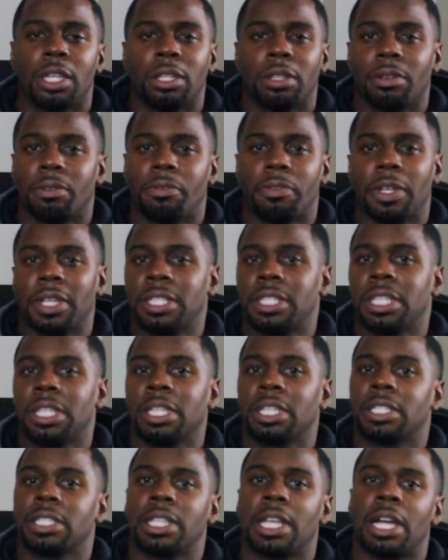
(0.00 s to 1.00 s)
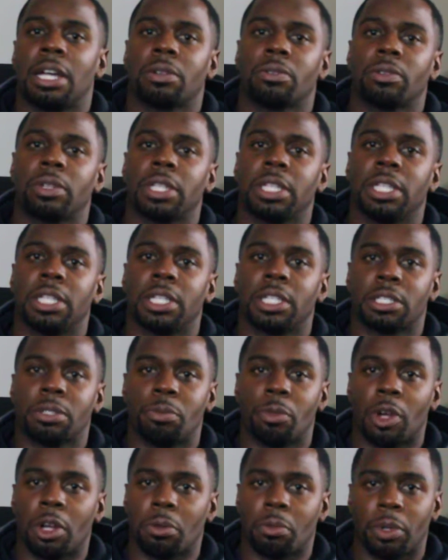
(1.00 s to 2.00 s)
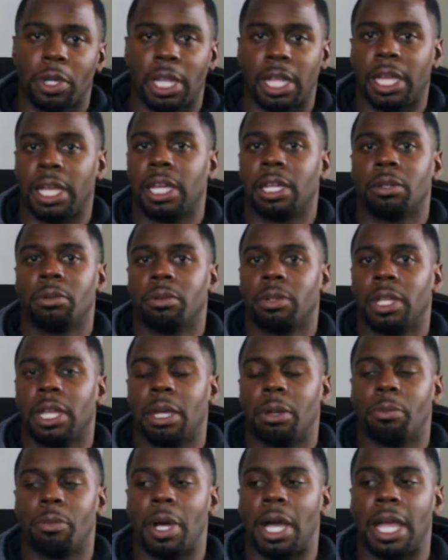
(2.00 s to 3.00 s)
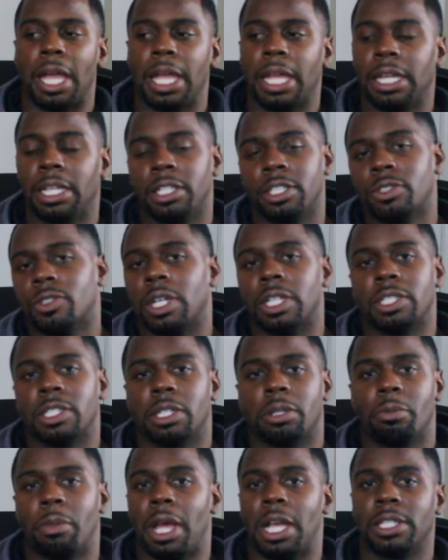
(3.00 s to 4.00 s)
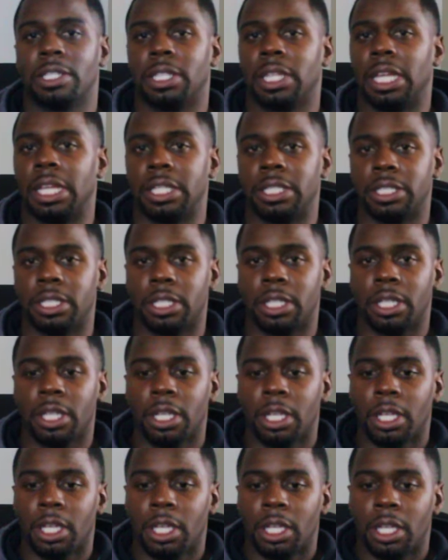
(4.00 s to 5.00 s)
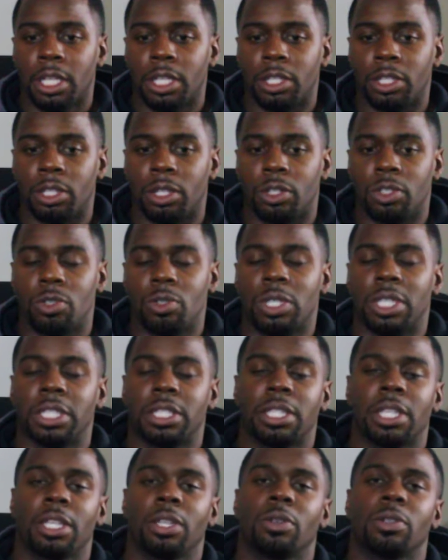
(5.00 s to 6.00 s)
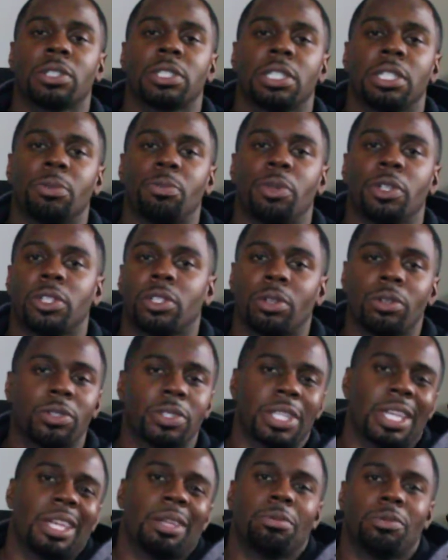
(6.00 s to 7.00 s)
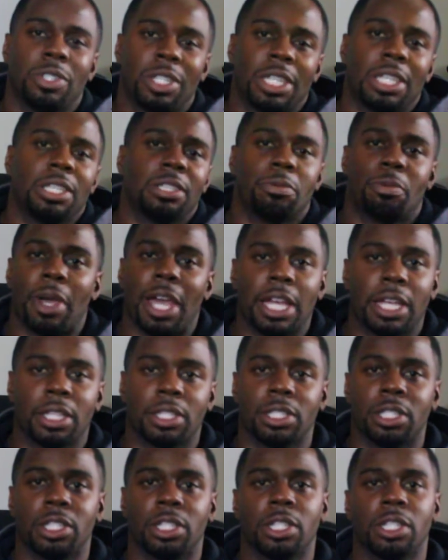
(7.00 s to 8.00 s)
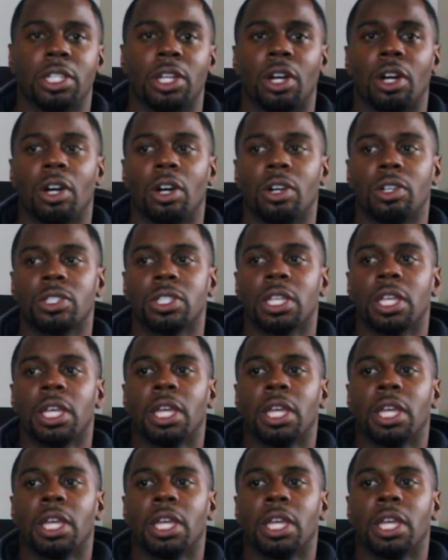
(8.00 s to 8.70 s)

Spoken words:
Fixing is not really a smart plan by any stretch of the imagination. You know, you continuously put those same genes back into your dogs,